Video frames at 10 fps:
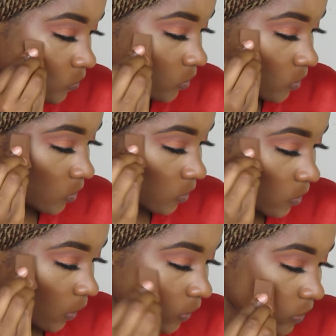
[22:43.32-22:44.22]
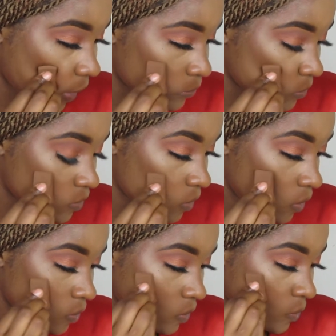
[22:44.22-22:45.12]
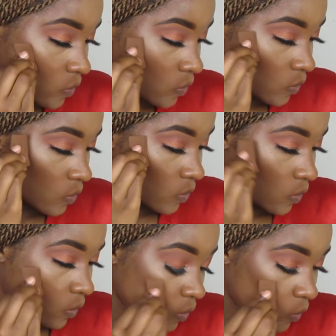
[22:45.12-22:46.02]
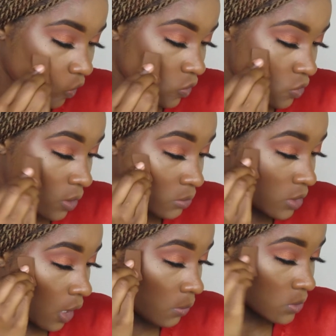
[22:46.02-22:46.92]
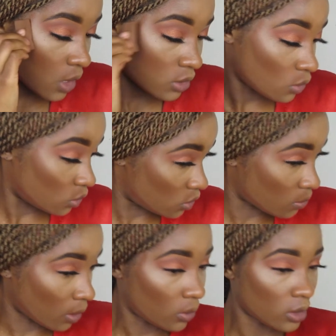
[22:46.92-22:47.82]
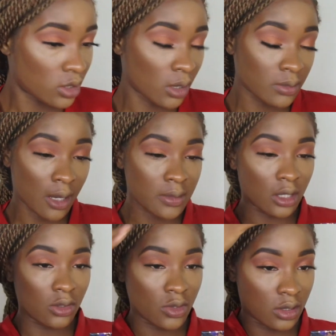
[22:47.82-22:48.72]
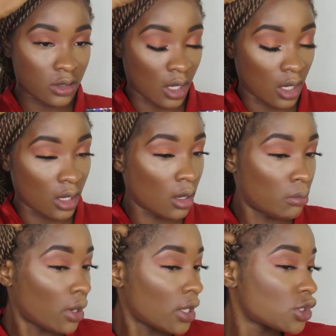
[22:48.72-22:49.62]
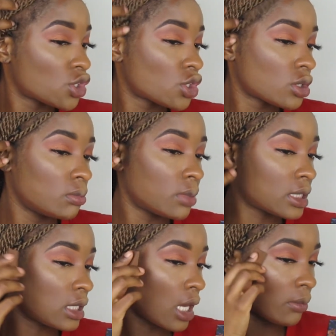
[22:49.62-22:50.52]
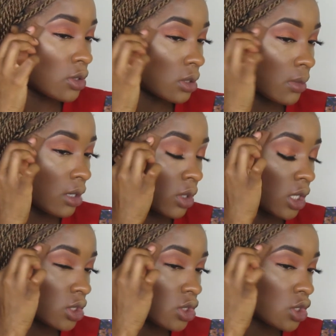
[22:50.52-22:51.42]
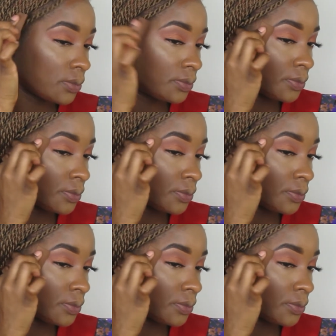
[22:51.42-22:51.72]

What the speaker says: Literally light taps. And again, sometimes I don't use my wedge. Sometimes I use a brush, but today I'm using my wedge.